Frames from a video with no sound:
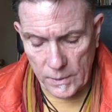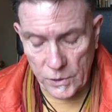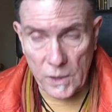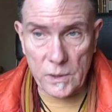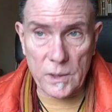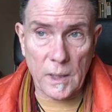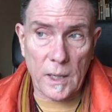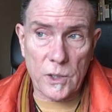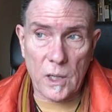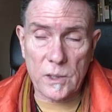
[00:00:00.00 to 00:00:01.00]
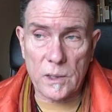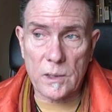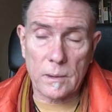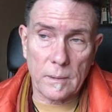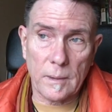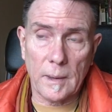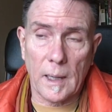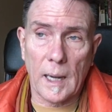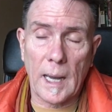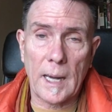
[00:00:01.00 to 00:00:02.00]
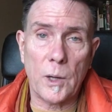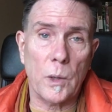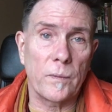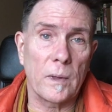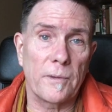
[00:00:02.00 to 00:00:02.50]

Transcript: justice and injustice. How do you even